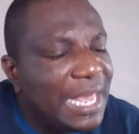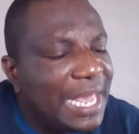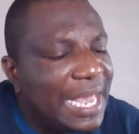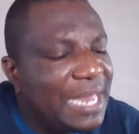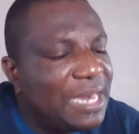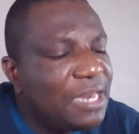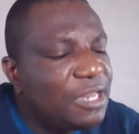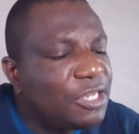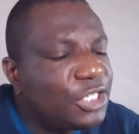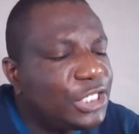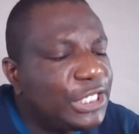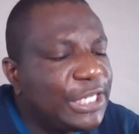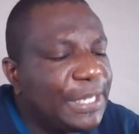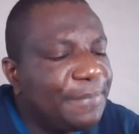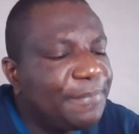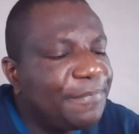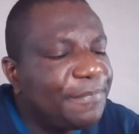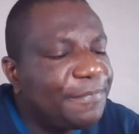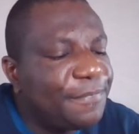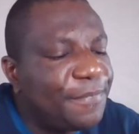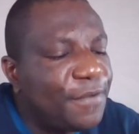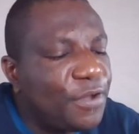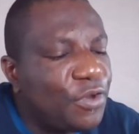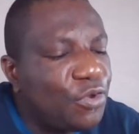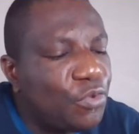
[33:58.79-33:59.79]
and the sheep
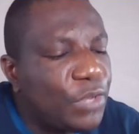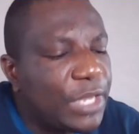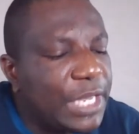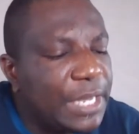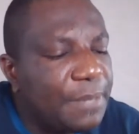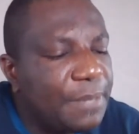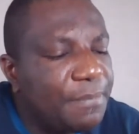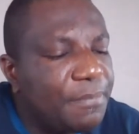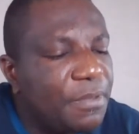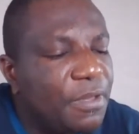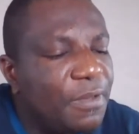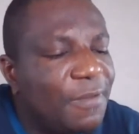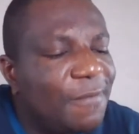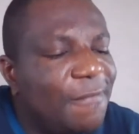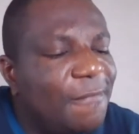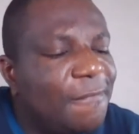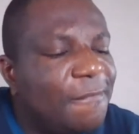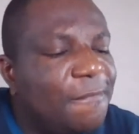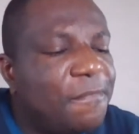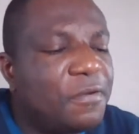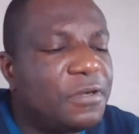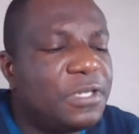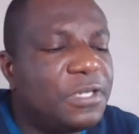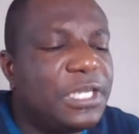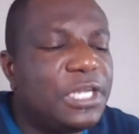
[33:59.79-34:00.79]
follow him,
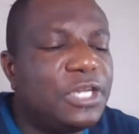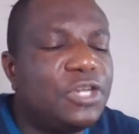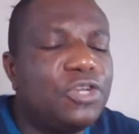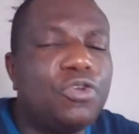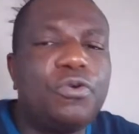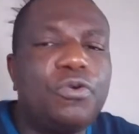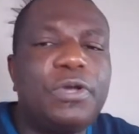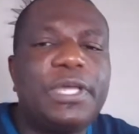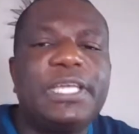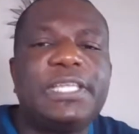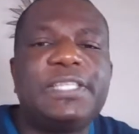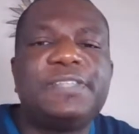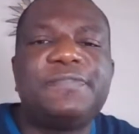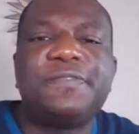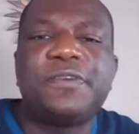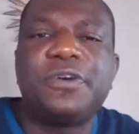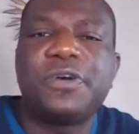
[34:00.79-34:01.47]
for they know his